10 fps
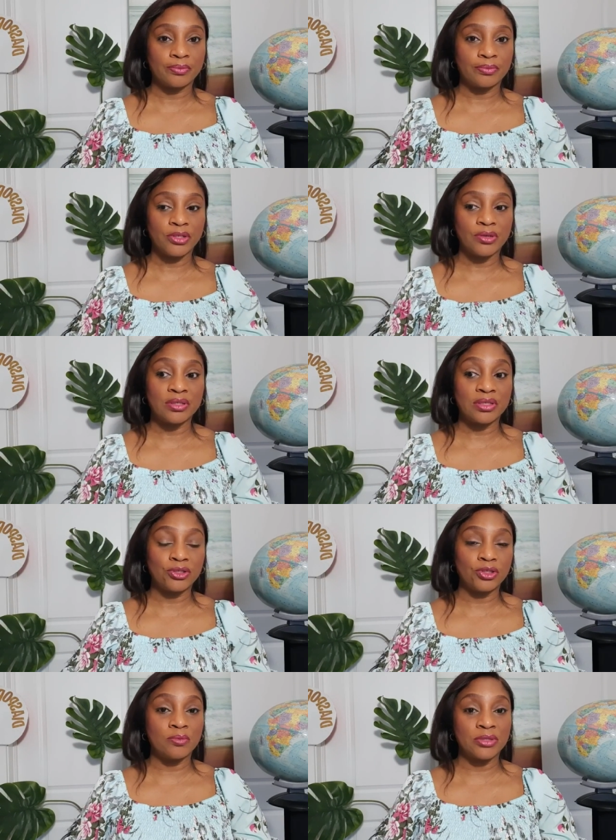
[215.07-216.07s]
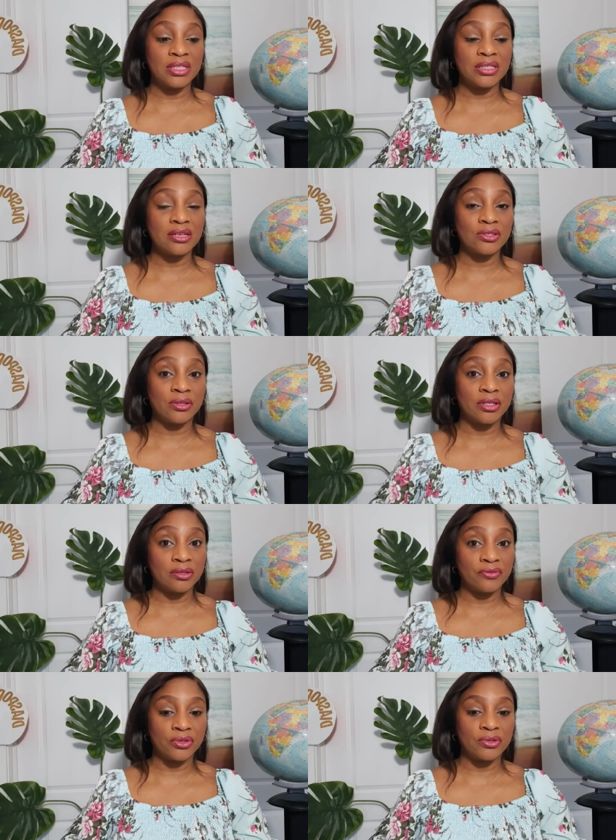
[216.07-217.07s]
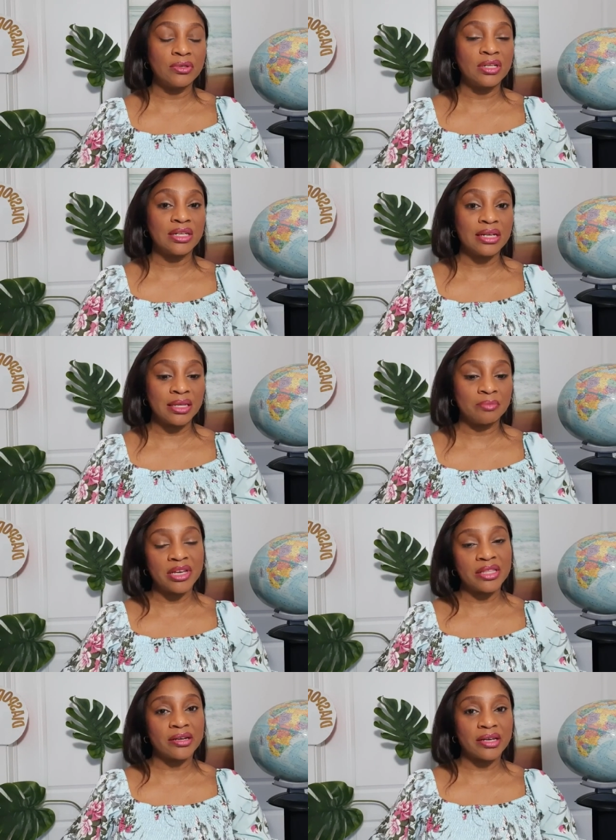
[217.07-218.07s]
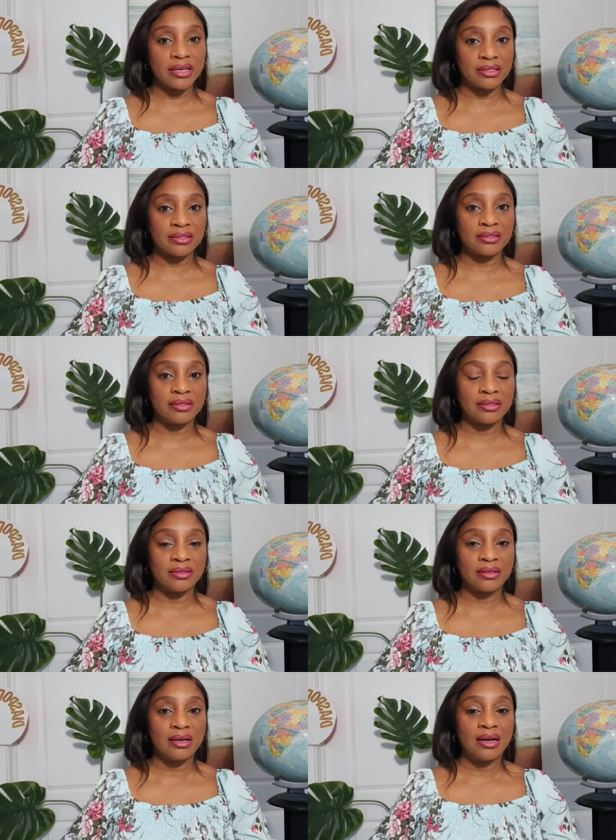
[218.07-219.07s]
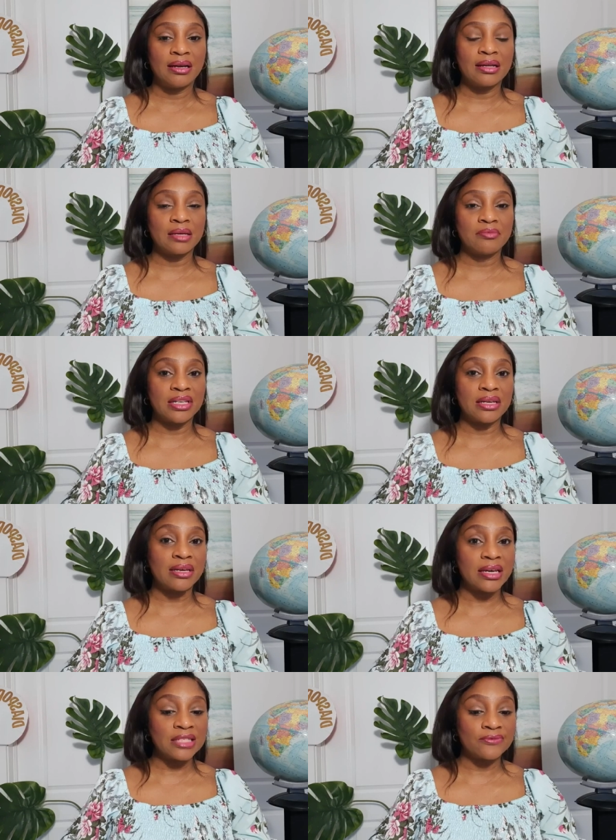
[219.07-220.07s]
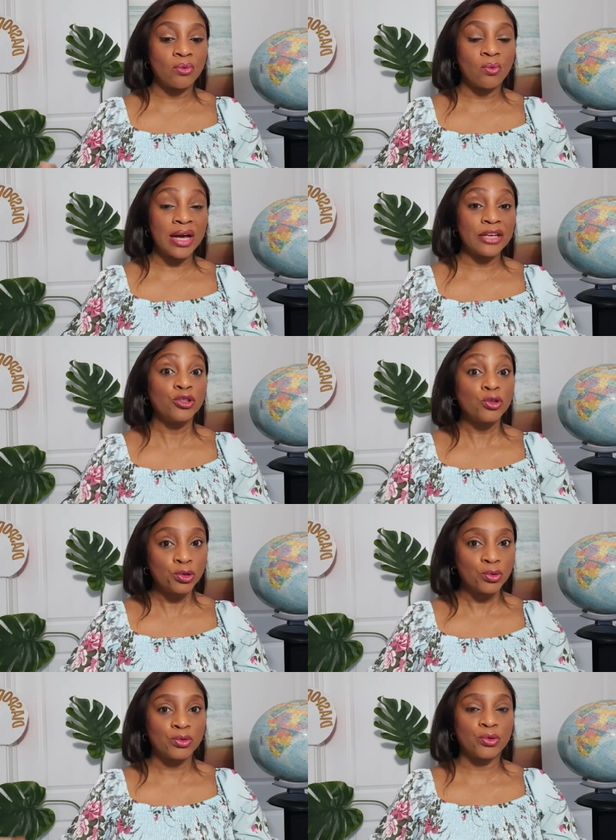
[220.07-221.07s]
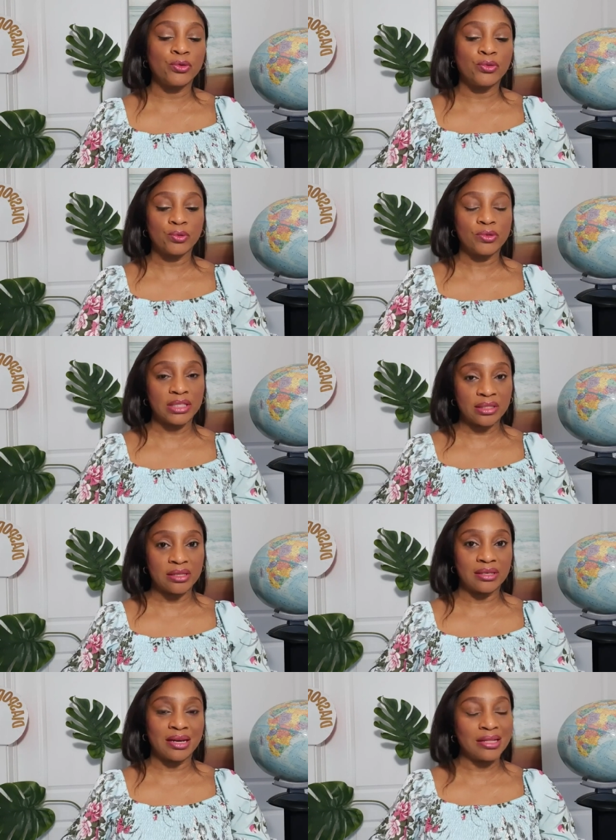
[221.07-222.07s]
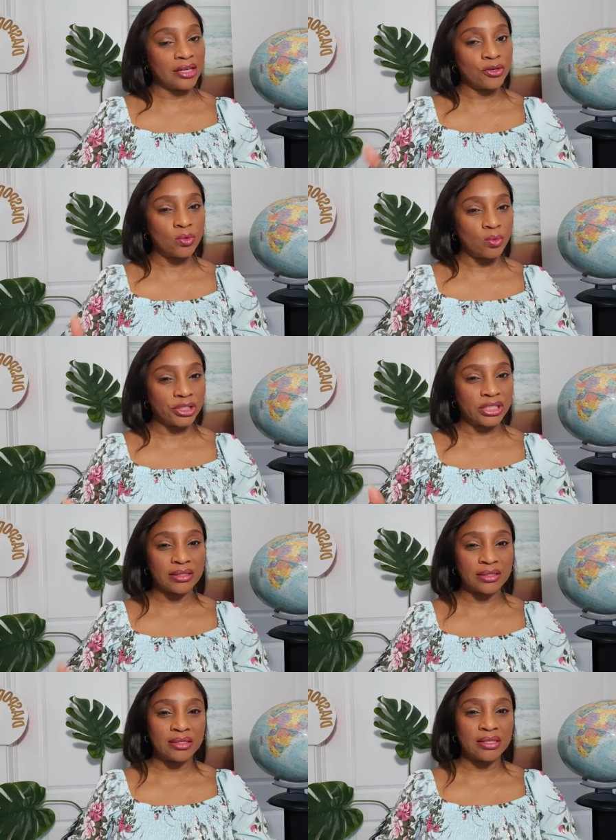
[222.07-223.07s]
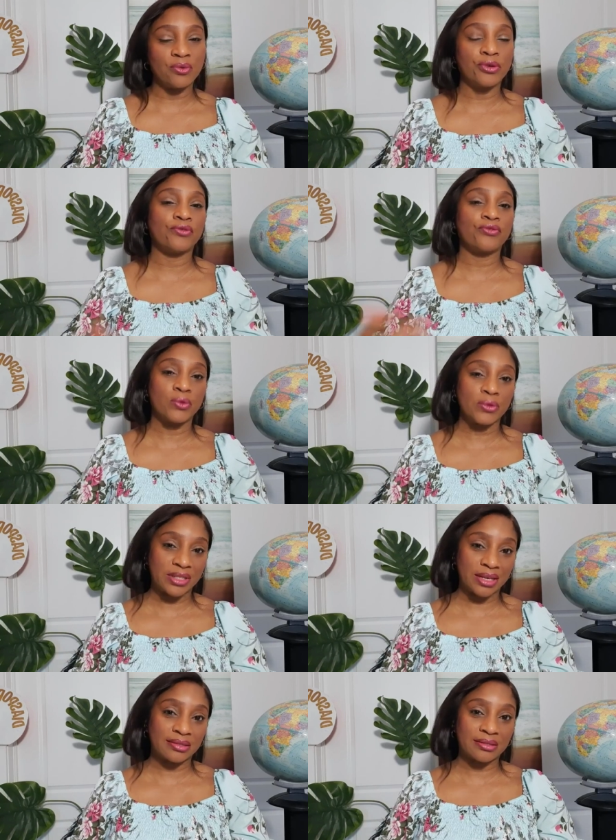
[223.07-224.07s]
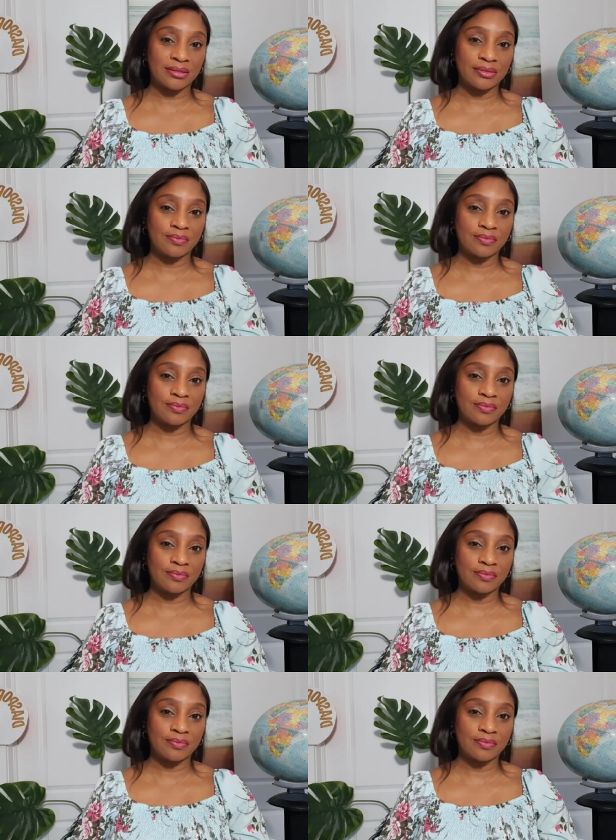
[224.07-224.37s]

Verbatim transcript: because this thing is unhealthy for you. Let them make their case. Let them make a case for why you should go through this thing, and then you watch and see what unfolds next.